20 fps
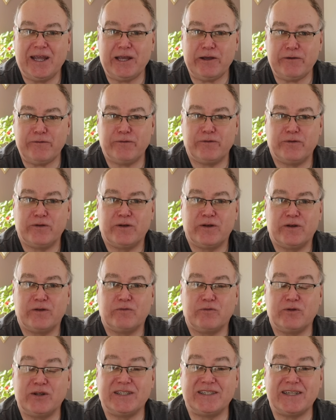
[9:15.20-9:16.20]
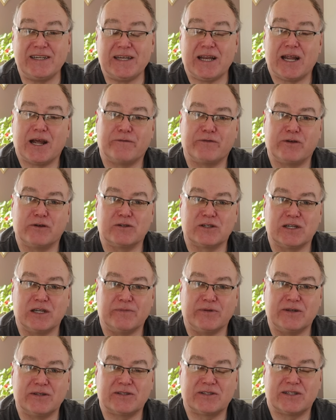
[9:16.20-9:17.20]
If we didn't have those
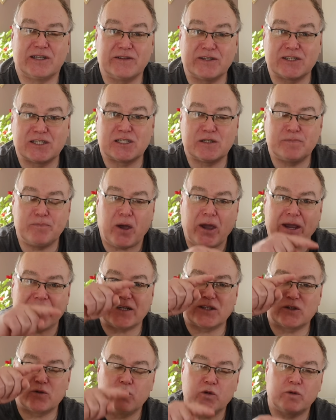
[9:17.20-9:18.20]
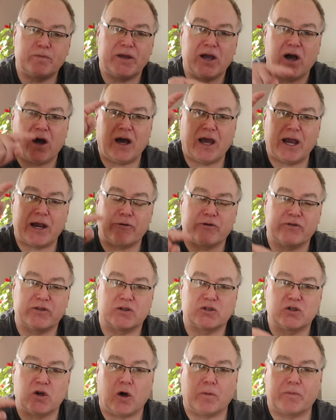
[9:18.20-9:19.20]
limits, then the spikes would be higher at
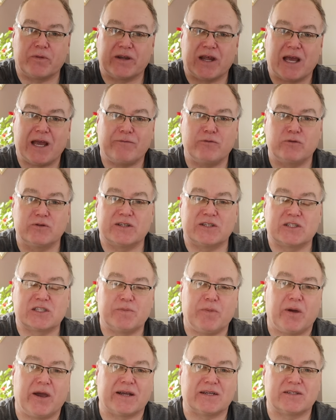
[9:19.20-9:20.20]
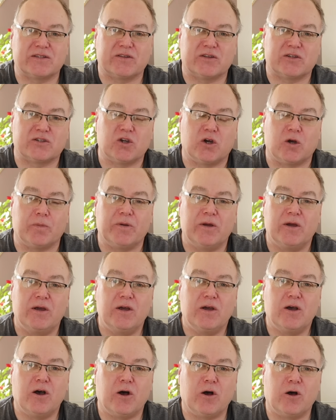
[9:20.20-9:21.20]
the top. You'd have all these spikes at the top
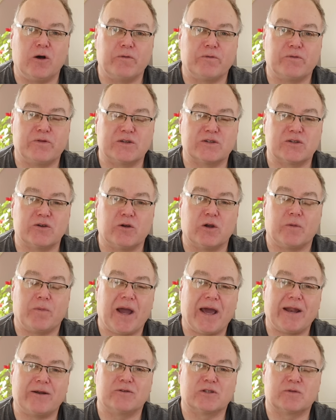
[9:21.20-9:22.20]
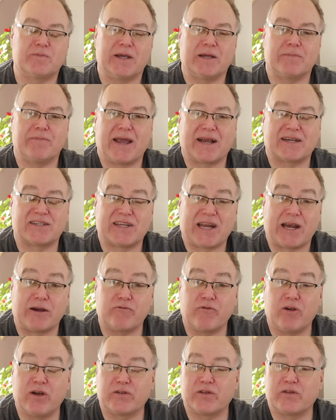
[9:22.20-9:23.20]
of the solar panels being maxed
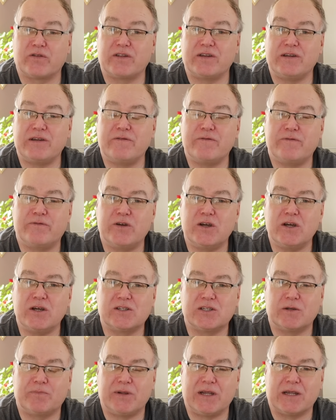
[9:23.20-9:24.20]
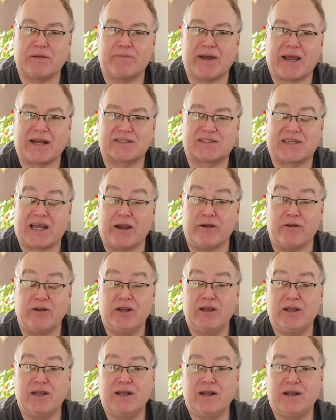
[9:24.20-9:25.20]
out rather than the inverter being maxed out.